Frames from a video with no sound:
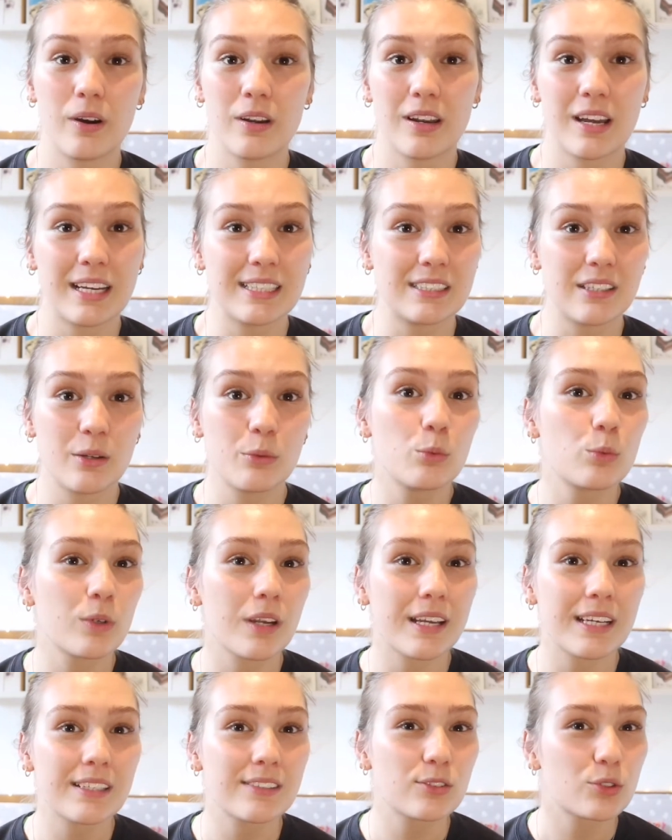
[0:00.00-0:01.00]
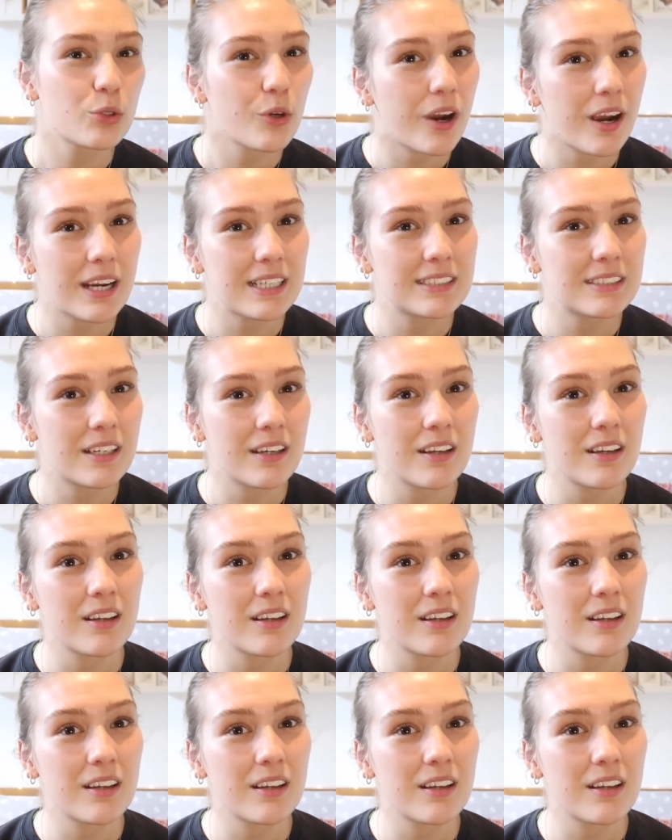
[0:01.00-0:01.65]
I don't like try to,